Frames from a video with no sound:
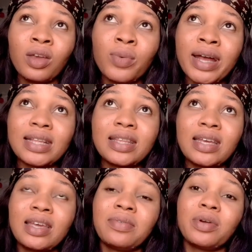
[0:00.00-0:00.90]
a
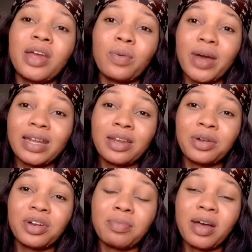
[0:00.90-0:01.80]

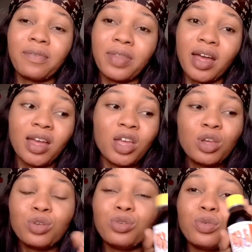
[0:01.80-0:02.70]
whitening cream after
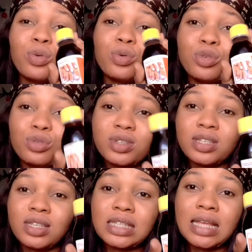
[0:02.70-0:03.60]
you
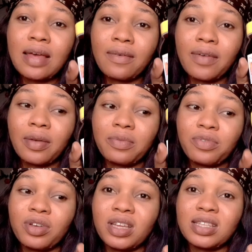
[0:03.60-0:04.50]
use this
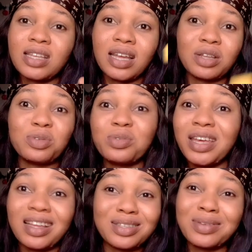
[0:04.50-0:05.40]
fungicide. You
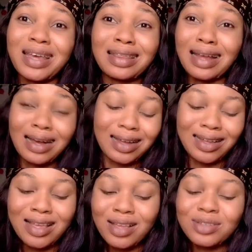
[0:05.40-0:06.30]
get to get
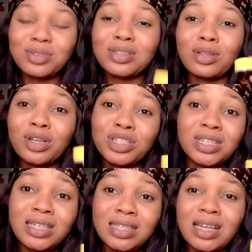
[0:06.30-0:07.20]
darker. So the
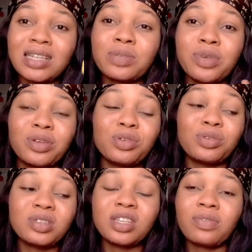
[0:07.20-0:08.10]
logic is that when
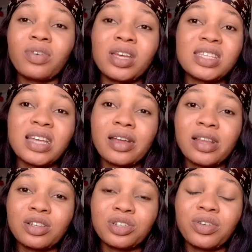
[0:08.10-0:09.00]
you use this
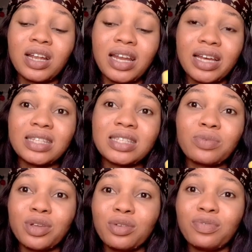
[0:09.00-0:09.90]
Fongicide Natural Light,
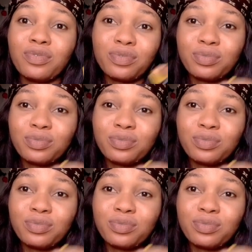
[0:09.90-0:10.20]
when you